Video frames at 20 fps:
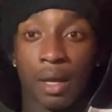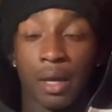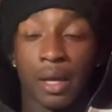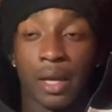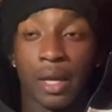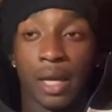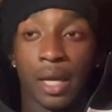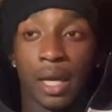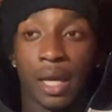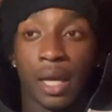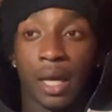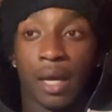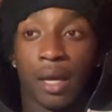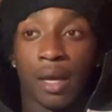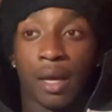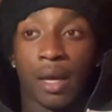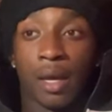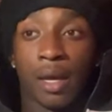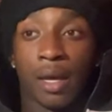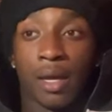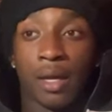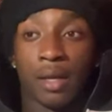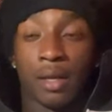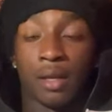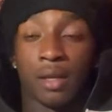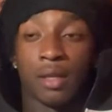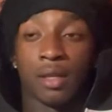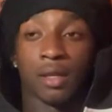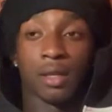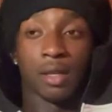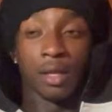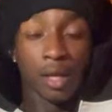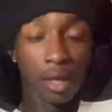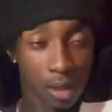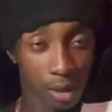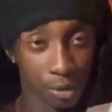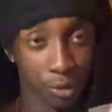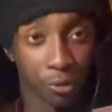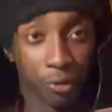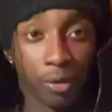And
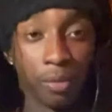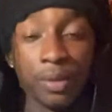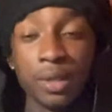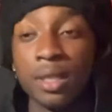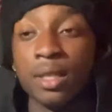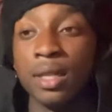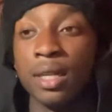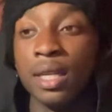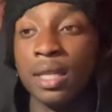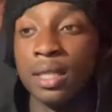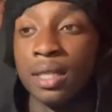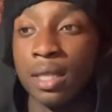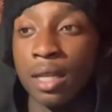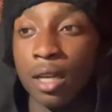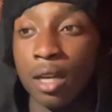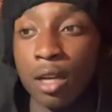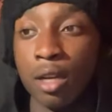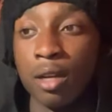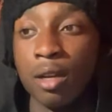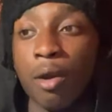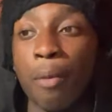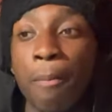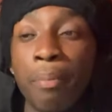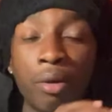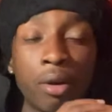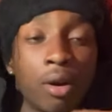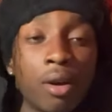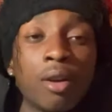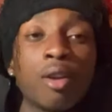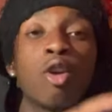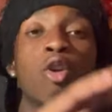yeah, you feel me? Till next time. Brr.